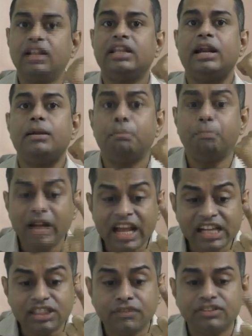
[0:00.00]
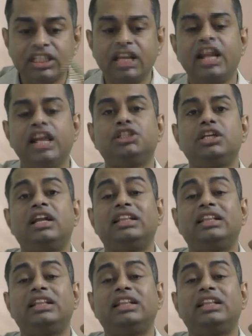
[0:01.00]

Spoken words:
then place of signature,